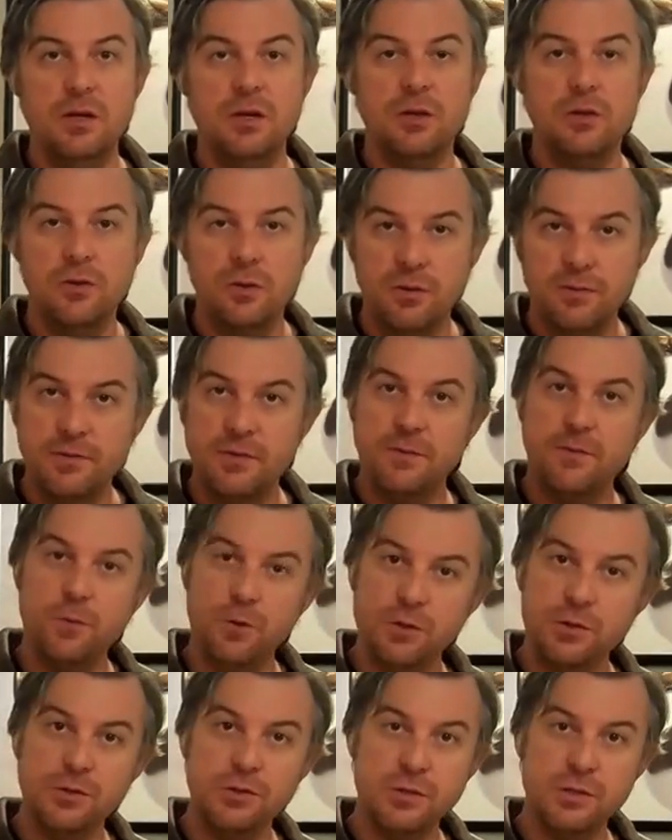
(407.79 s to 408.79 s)
you have to
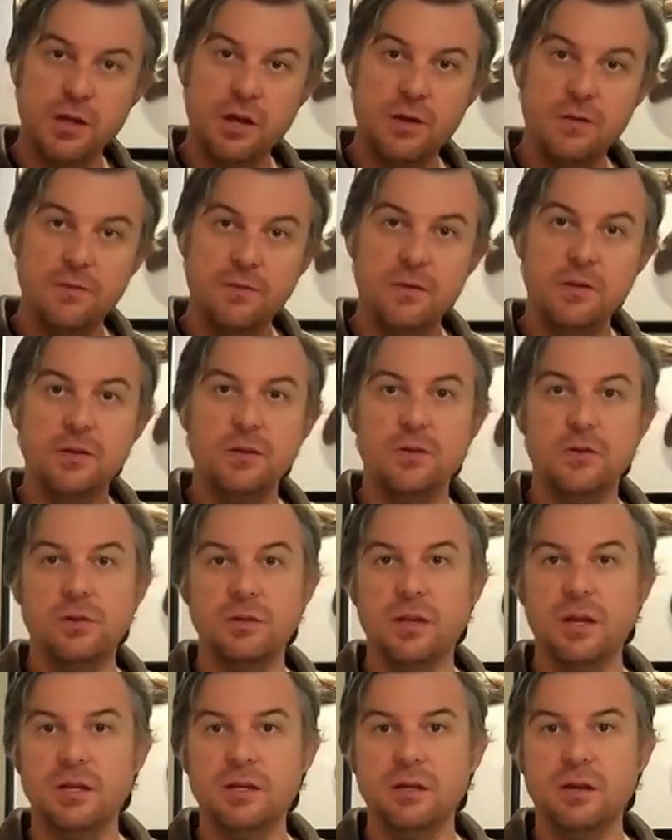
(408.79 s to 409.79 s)
force yourself to use
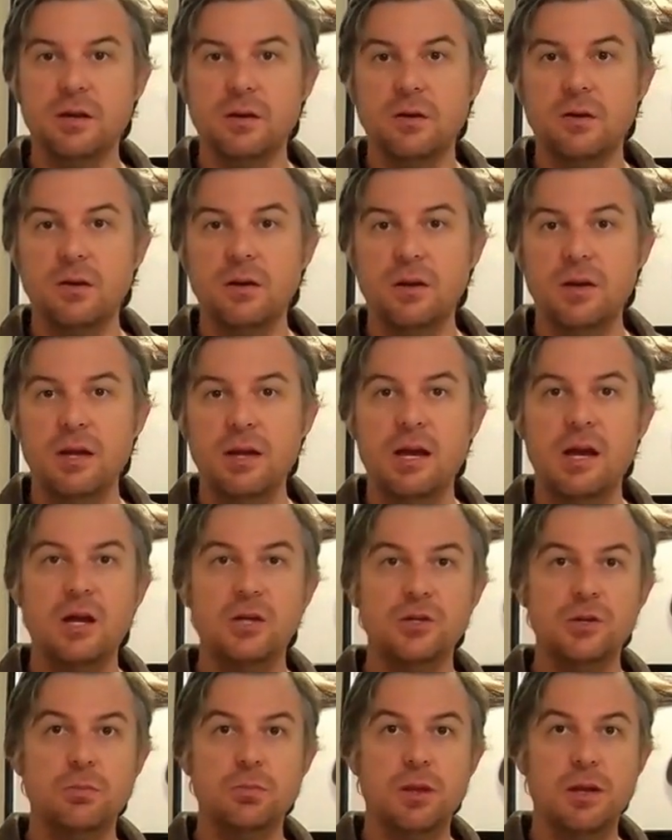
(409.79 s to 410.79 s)
less air as
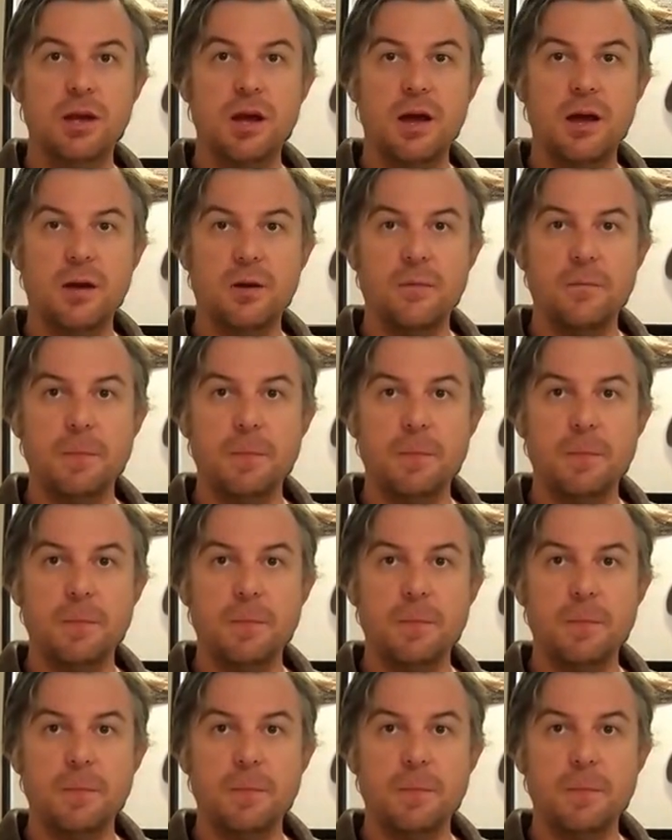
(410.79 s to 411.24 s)
you play higher.